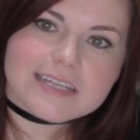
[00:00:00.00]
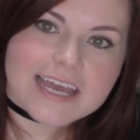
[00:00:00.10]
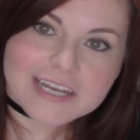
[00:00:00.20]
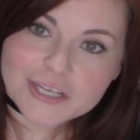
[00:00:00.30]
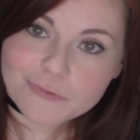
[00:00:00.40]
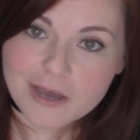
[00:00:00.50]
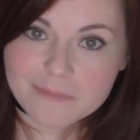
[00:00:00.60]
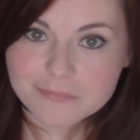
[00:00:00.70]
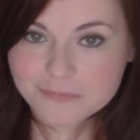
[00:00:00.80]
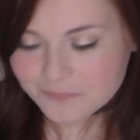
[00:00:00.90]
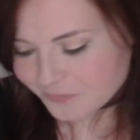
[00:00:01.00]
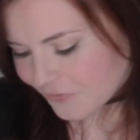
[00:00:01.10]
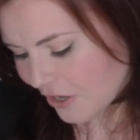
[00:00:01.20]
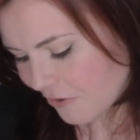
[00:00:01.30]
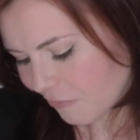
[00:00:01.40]
lighting you up.
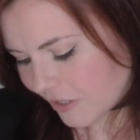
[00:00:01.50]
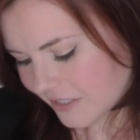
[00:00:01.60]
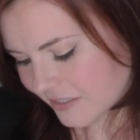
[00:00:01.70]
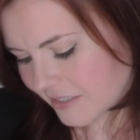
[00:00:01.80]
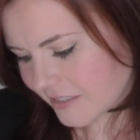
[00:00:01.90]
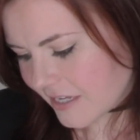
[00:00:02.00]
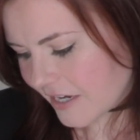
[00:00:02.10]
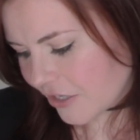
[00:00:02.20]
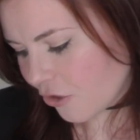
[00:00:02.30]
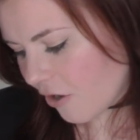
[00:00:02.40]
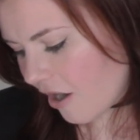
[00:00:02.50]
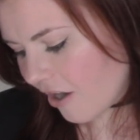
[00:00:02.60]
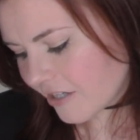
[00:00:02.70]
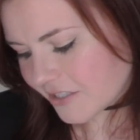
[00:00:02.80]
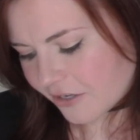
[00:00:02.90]
What is setting your
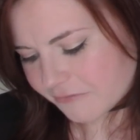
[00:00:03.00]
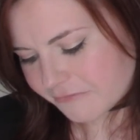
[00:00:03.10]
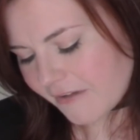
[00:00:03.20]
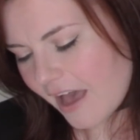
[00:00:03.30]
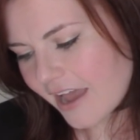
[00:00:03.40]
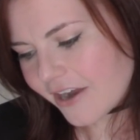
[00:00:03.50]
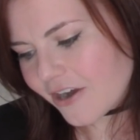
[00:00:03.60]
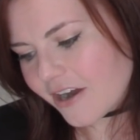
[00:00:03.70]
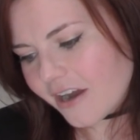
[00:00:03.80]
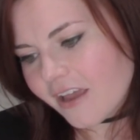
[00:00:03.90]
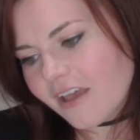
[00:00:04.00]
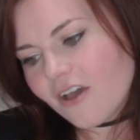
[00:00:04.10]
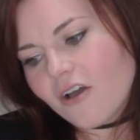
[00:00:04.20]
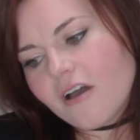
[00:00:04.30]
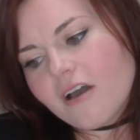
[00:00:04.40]
heart on fire?
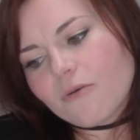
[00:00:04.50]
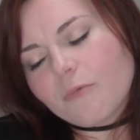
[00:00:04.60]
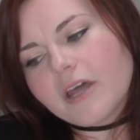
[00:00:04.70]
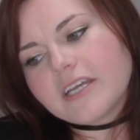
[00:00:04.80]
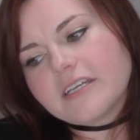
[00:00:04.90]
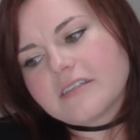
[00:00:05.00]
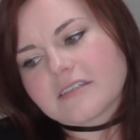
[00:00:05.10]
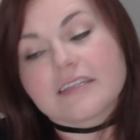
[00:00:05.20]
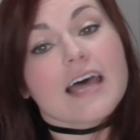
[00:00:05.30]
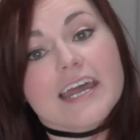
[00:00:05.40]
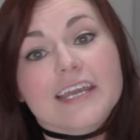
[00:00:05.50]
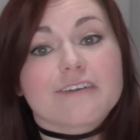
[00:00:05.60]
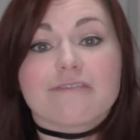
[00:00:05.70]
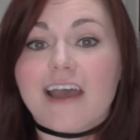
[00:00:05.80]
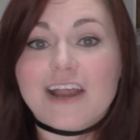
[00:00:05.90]
What is lighting a
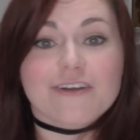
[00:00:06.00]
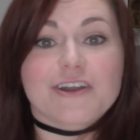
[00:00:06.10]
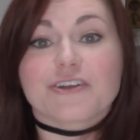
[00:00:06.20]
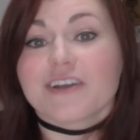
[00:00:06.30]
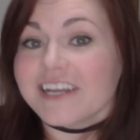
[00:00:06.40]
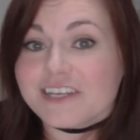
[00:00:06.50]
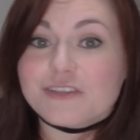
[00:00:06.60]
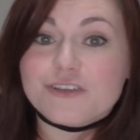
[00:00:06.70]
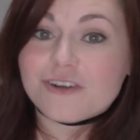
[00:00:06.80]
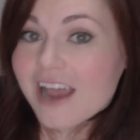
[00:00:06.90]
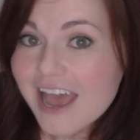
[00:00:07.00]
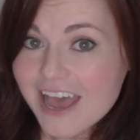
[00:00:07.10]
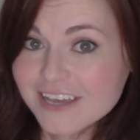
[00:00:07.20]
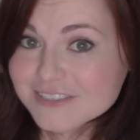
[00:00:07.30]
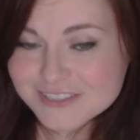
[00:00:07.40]
fire underneath your
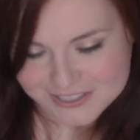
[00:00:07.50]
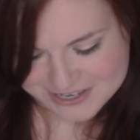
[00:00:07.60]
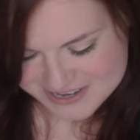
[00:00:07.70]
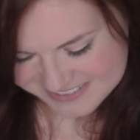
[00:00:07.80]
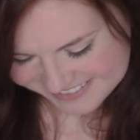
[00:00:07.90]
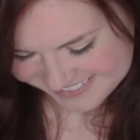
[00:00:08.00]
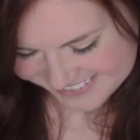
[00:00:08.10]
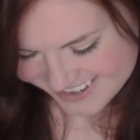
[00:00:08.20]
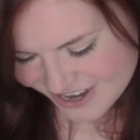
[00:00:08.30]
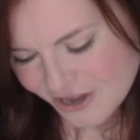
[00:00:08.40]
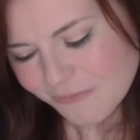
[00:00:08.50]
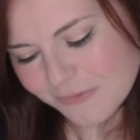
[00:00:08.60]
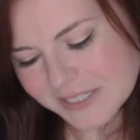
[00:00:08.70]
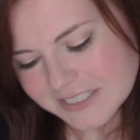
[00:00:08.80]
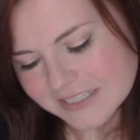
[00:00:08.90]
ass?
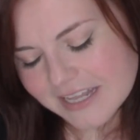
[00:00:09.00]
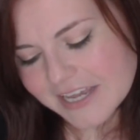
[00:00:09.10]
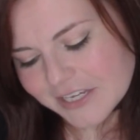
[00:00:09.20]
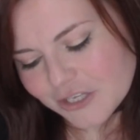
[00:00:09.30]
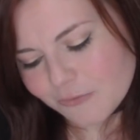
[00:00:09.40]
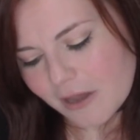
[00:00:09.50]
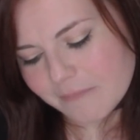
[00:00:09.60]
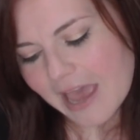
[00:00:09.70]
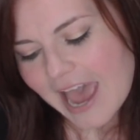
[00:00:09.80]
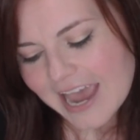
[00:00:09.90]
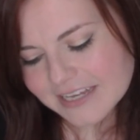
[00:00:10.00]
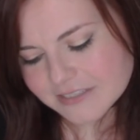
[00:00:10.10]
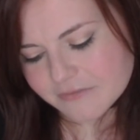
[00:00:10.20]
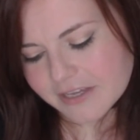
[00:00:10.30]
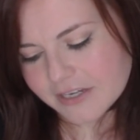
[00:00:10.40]
What is lighting you up,
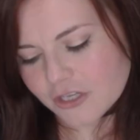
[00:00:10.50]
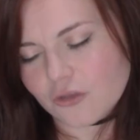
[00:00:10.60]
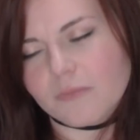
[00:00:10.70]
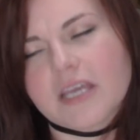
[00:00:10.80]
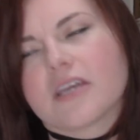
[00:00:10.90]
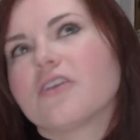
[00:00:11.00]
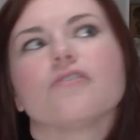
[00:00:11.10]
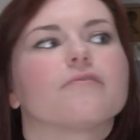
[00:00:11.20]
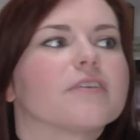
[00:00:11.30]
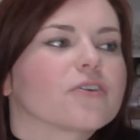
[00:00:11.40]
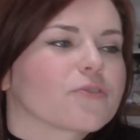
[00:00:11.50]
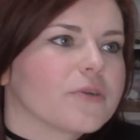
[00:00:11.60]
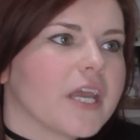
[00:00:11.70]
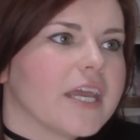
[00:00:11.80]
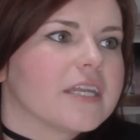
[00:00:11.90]
activating you, making you feel
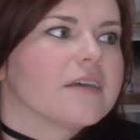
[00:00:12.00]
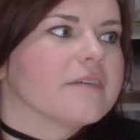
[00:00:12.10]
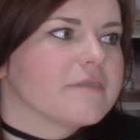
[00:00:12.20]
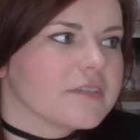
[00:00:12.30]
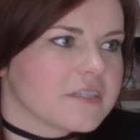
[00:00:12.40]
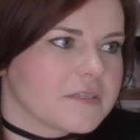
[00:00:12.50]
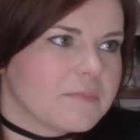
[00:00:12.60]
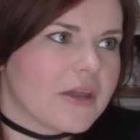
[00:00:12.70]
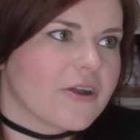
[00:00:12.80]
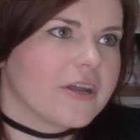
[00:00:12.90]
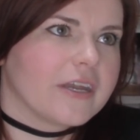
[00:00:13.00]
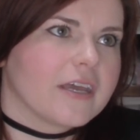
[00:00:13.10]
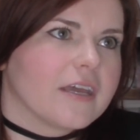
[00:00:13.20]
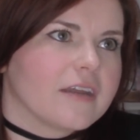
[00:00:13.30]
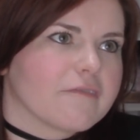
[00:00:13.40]
creative,
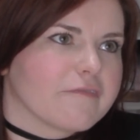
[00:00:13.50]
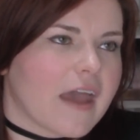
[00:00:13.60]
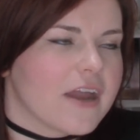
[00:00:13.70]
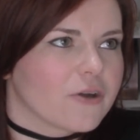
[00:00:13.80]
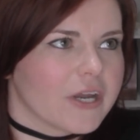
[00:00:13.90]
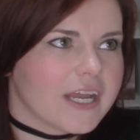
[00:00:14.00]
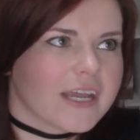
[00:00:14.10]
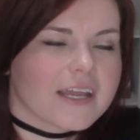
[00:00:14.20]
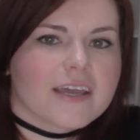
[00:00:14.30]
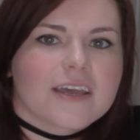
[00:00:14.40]
spirited, fiery?